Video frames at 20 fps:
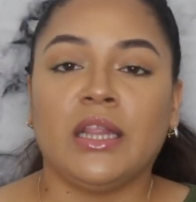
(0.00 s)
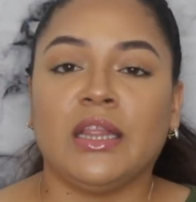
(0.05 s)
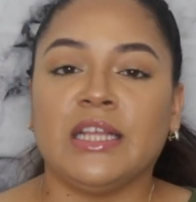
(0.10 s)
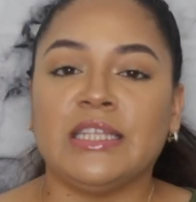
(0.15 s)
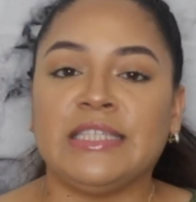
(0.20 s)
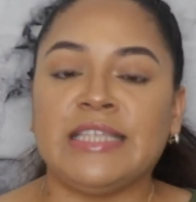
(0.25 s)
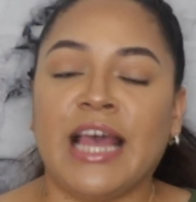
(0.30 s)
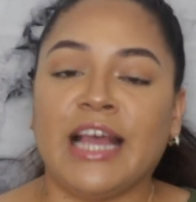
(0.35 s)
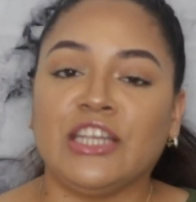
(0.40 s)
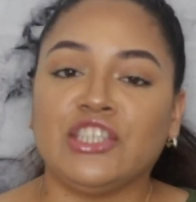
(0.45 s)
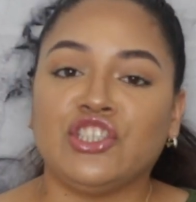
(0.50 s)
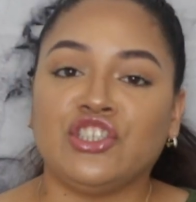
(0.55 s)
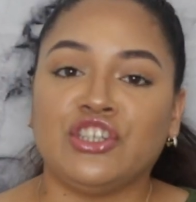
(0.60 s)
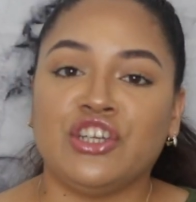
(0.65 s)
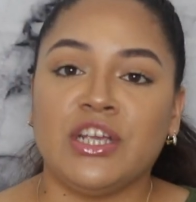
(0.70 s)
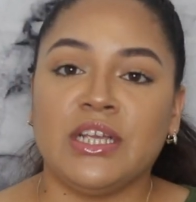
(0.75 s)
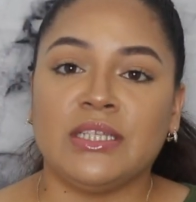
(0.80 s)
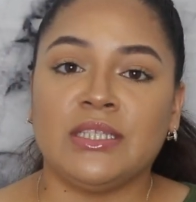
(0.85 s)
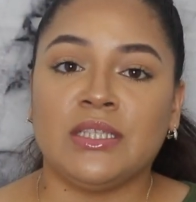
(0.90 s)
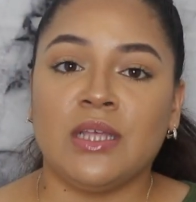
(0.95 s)
the
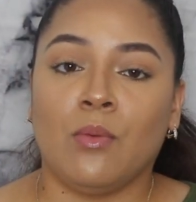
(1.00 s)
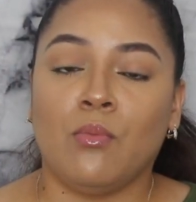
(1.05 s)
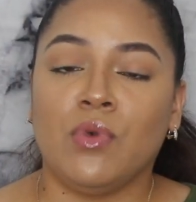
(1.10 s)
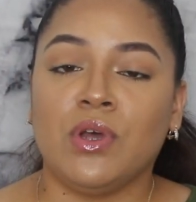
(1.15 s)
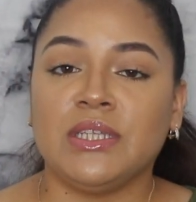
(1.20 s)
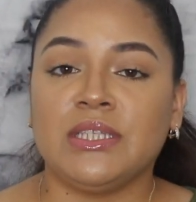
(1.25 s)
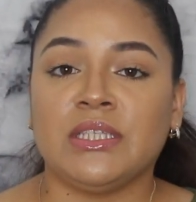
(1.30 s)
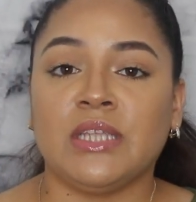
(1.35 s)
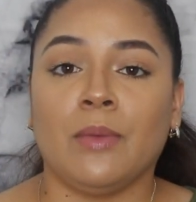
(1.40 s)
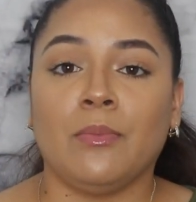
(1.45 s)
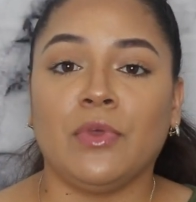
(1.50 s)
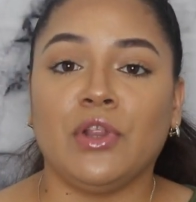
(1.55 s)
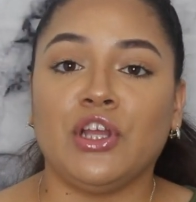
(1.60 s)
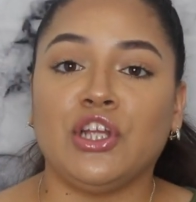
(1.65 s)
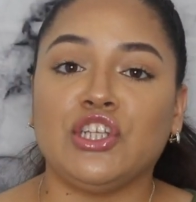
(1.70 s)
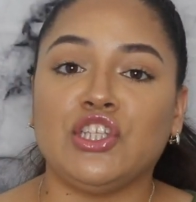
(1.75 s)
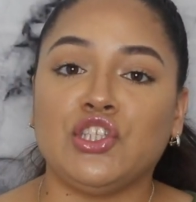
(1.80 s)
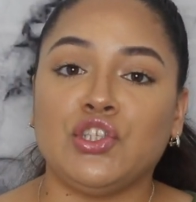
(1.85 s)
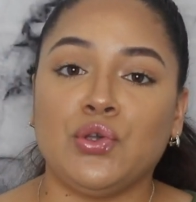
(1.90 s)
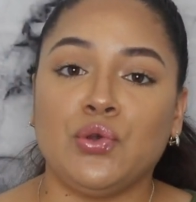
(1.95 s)
texture is somewhat
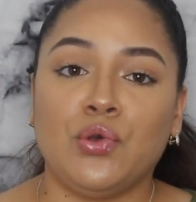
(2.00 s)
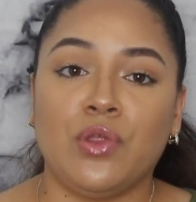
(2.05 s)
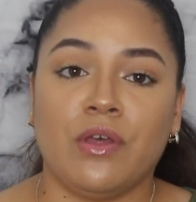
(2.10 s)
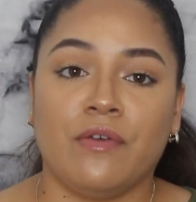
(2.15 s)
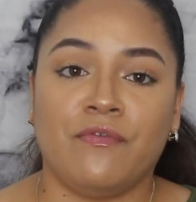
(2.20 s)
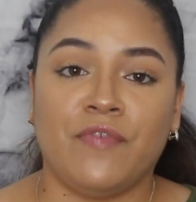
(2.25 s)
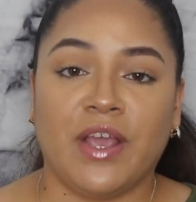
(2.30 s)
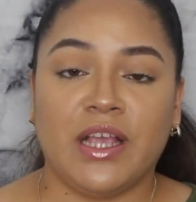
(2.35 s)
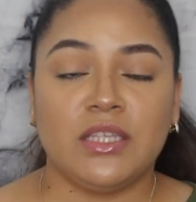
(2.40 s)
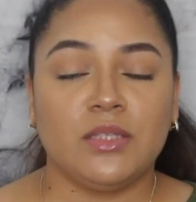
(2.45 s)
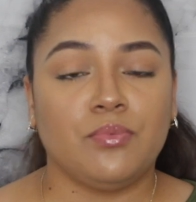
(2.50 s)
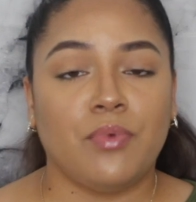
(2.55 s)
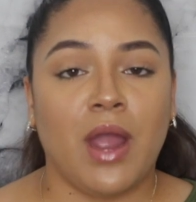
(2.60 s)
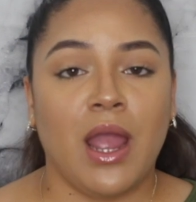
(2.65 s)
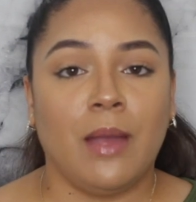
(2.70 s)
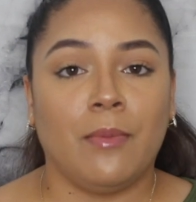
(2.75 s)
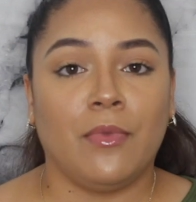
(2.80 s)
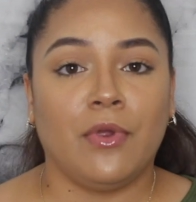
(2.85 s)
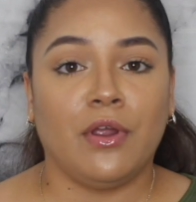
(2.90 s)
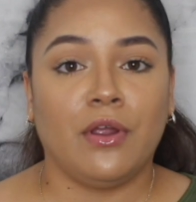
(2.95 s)
similar to the face
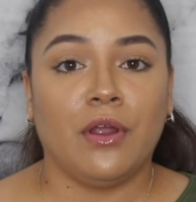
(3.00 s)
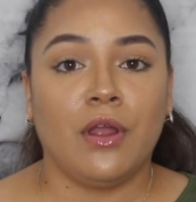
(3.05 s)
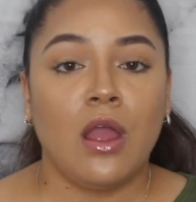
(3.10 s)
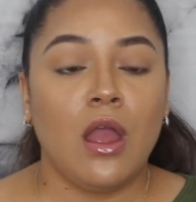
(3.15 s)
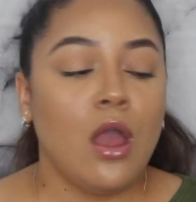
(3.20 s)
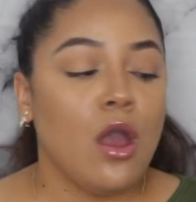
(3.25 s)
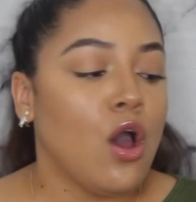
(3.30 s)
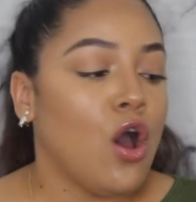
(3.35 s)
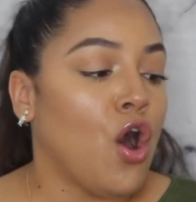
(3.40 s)
primer.